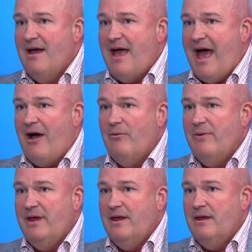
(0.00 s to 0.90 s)
How
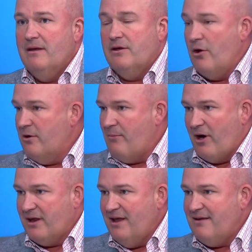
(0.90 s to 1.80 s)
we go to
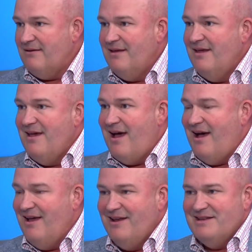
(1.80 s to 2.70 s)
market.
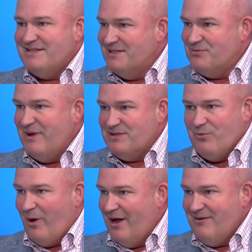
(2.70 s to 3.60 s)
It's
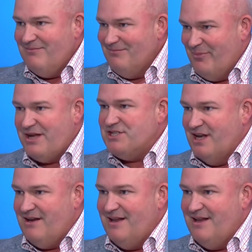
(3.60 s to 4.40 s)
one budget.